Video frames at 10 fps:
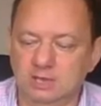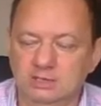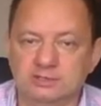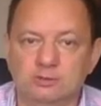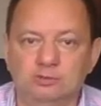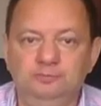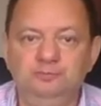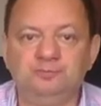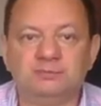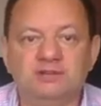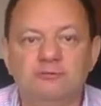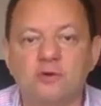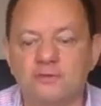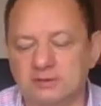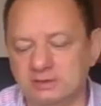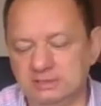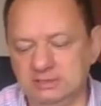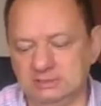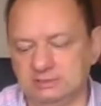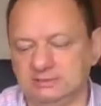So the first thing
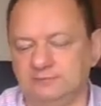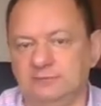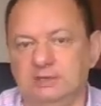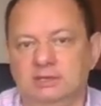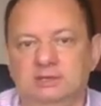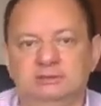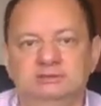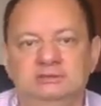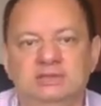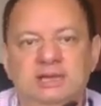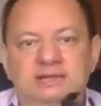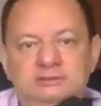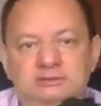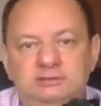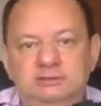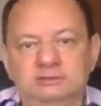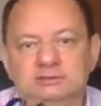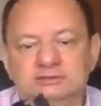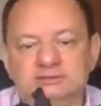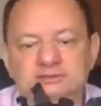is that
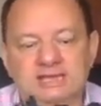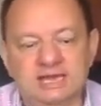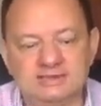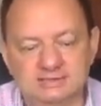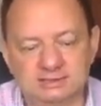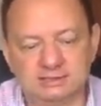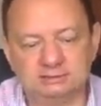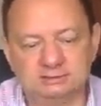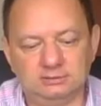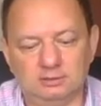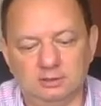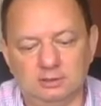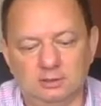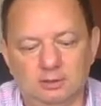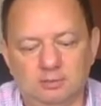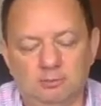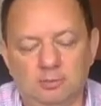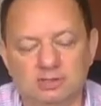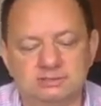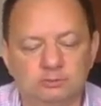the headset
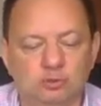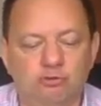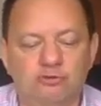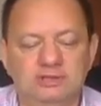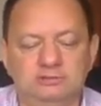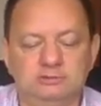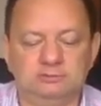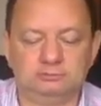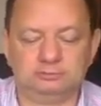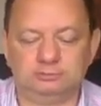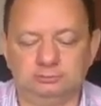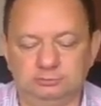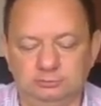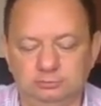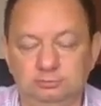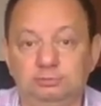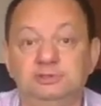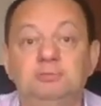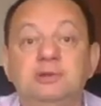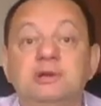must fit to the
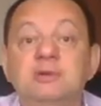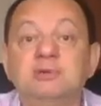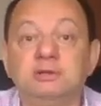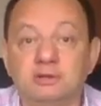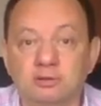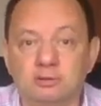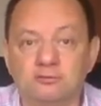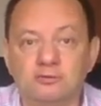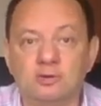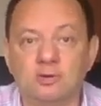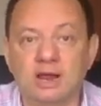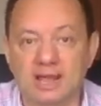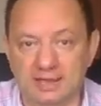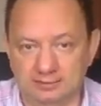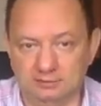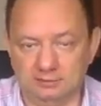perimeter of your head.